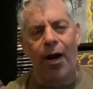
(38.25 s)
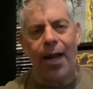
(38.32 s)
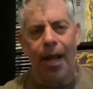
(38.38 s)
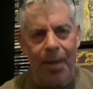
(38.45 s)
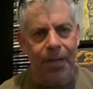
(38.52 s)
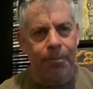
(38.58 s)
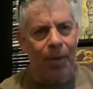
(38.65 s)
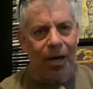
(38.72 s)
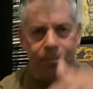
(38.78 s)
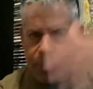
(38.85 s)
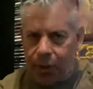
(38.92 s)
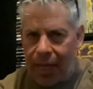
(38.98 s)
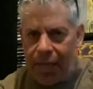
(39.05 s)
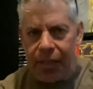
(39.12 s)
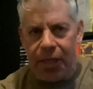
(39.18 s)
I make my
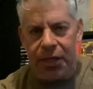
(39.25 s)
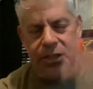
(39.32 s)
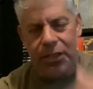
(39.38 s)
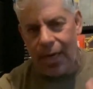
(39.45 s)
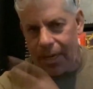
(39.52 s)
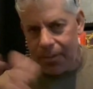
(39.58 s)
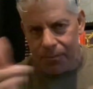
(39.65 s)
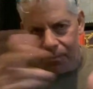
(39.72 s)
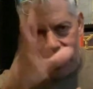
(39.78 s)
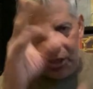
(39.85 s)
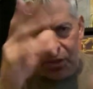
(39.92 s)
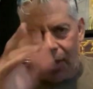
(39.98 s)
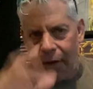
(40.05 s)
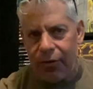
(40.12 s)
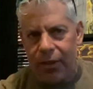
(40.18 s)
playlist and I mix
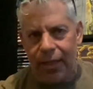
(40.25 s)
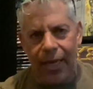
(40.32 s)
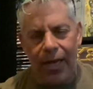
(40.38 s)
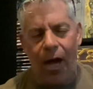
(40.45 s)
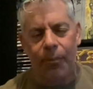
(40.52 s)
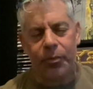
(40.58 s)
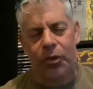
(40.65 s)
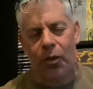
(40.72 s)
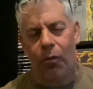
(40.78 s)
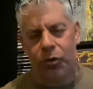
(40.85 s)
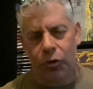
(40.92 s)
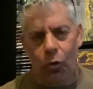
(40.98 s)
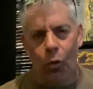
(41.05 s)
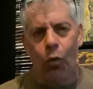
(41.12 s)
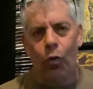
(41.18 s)
everything up, so it's
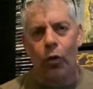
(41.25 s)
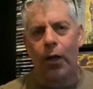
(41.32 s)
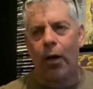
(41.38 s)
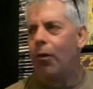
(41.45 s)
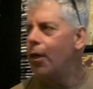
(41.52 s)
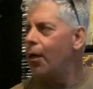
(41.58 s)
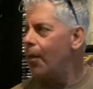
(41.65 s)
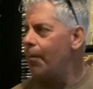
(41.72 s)
cool, you know.